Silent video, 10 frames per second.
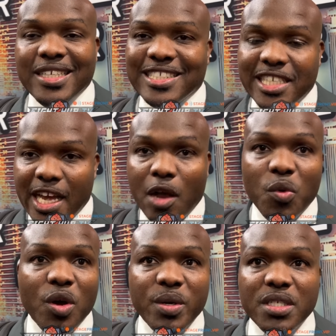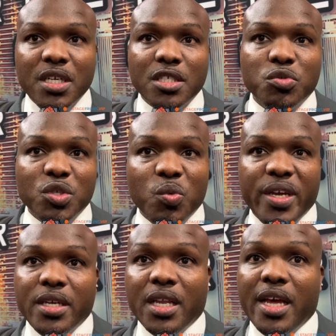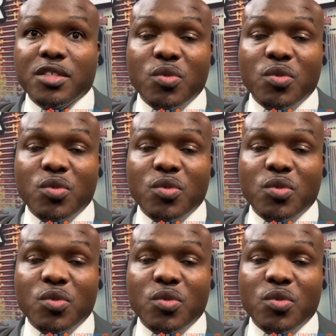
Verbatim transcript: See how well he does with the weight class.